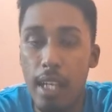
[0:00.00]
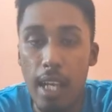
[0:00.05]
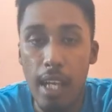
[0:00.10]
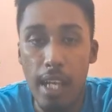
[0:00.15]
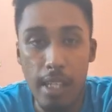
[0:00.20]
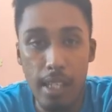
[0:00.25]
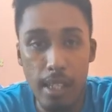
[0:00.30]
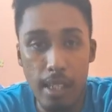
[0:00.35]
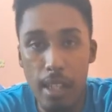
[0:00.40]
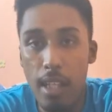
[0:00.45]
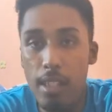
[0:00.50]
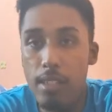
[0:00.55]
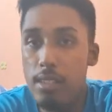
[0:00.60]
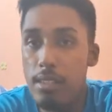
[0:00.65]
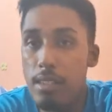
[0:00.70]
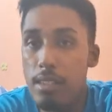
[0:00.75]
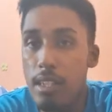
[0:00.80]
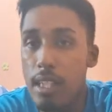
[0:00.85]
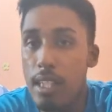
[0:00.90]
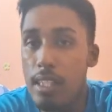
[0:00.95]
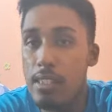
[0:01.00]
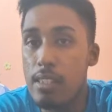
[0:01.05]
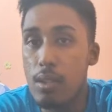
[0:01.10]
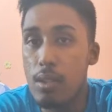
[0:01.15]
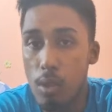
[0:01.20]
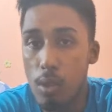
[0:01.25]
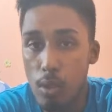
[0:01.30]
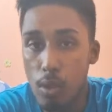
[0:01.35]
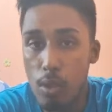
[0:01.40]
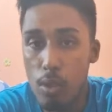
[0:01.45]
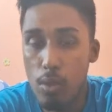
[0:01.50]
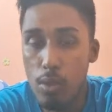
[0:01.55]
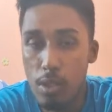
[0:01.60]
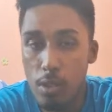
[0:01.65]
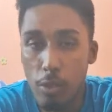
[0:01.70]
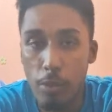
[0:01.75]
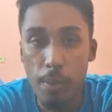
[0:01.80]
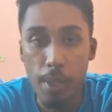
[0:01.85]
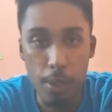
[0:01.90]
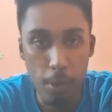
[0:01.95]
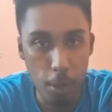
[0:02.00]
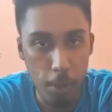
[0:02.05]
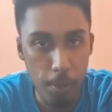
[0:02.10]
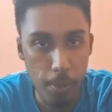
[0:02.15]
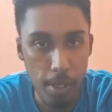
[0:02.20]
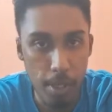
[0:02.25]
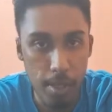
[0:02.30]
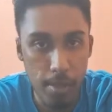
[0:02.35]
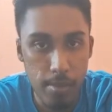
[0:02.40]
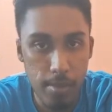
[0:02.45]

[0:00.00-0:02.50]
and at last it is the conclusion of my topic.